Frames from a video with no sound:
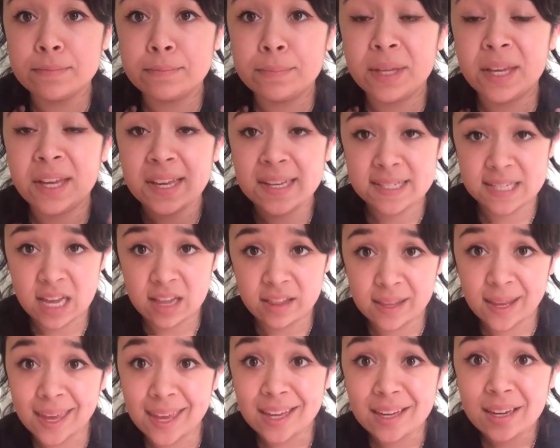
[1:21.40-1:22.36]
being a
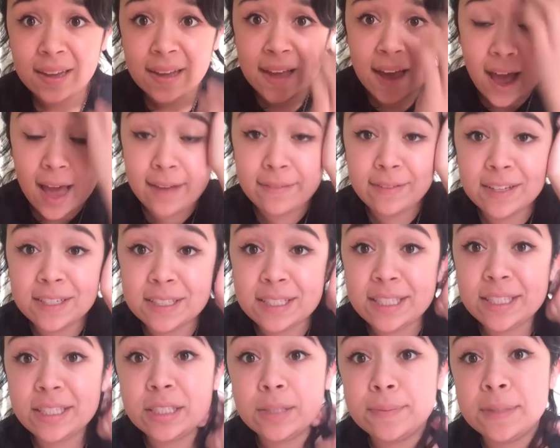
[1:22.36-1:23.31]
delegate. I
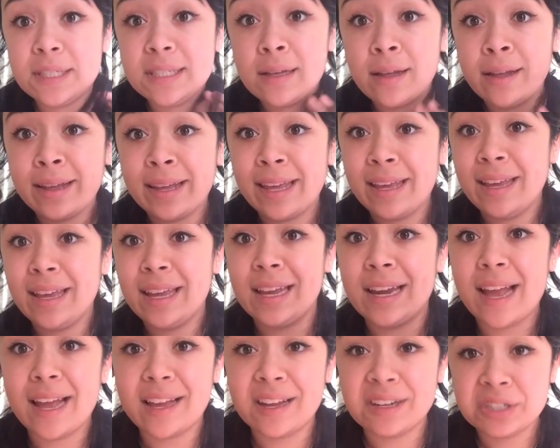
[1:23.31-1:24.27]
volunteered to be a delegate
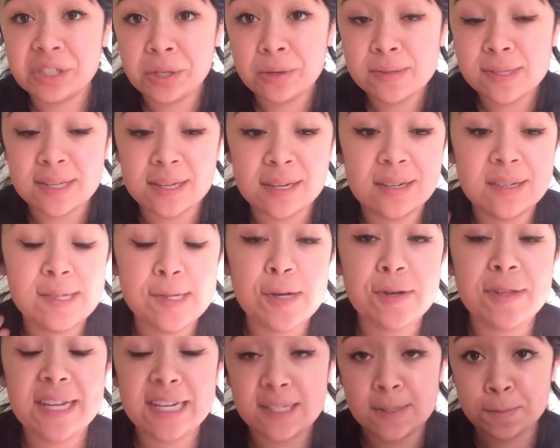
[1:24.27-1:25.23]
and I got chosen,
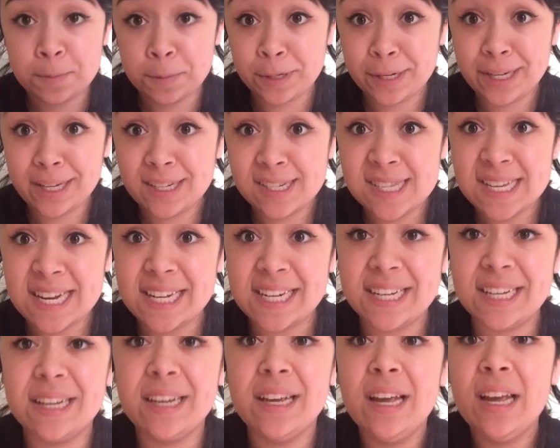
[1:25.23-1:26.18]
so that's pretty
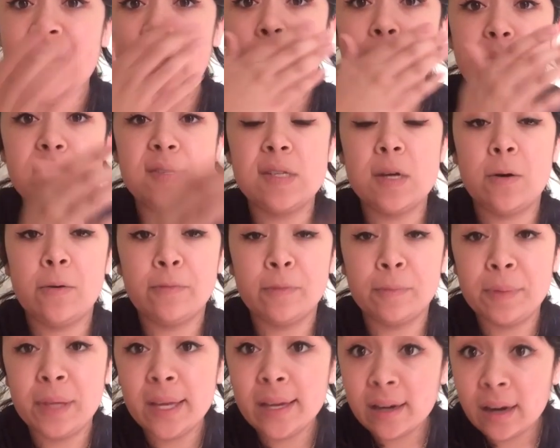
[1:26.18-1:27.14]
exciting. So
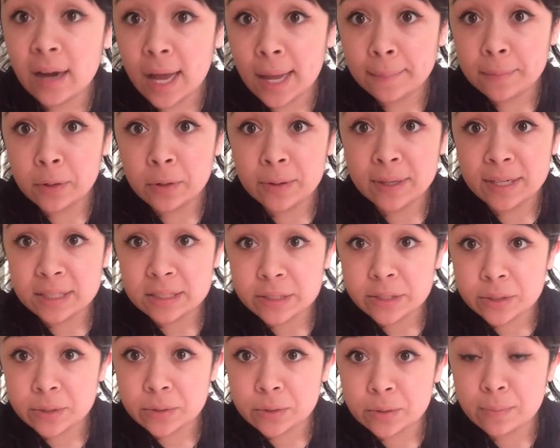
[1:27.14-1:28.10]
from here, I'm going
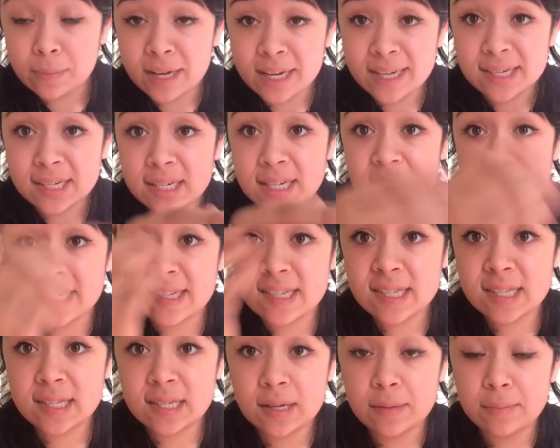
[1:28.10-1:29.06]
to
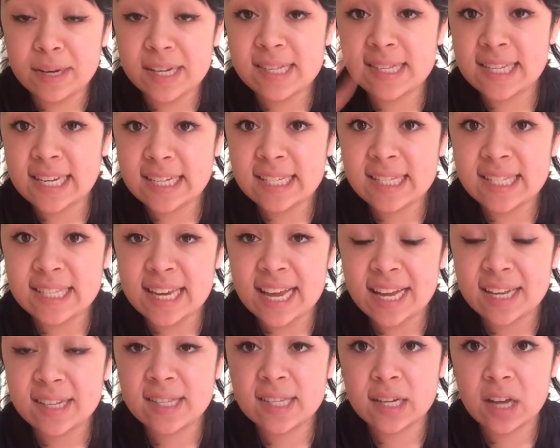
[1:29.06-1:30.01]
my state's
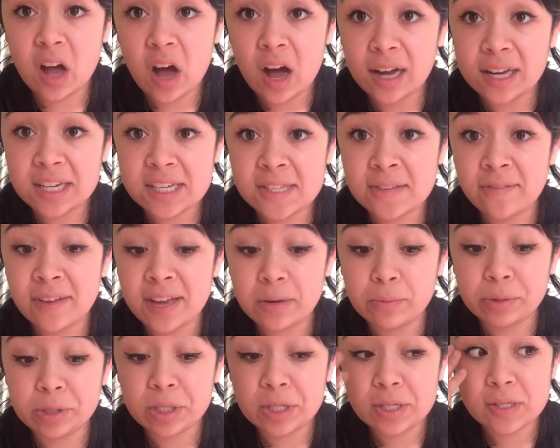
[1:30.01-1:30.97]
next caucus
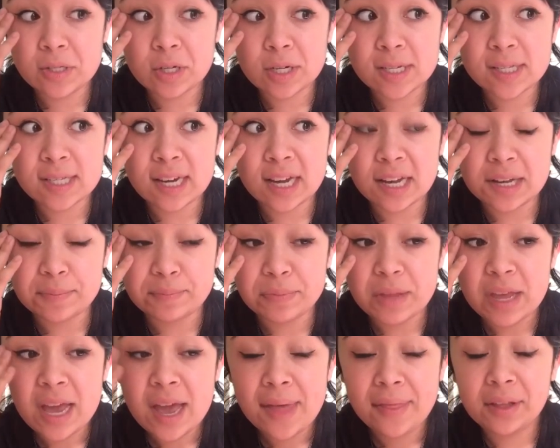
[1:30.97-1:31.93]
event, which is just
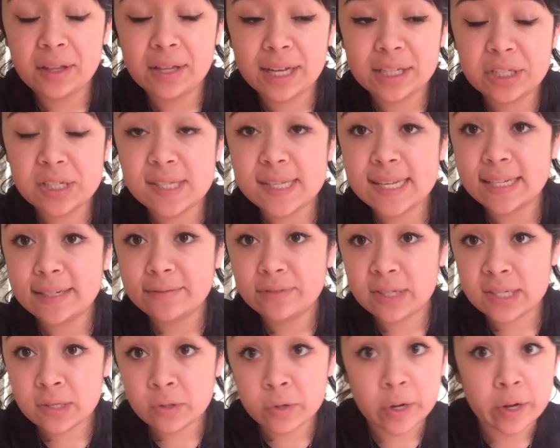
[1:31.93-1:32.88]
the Legislative
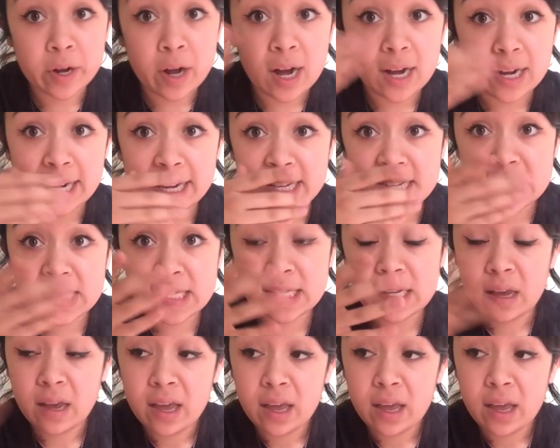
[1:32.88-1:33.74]
District Caucus,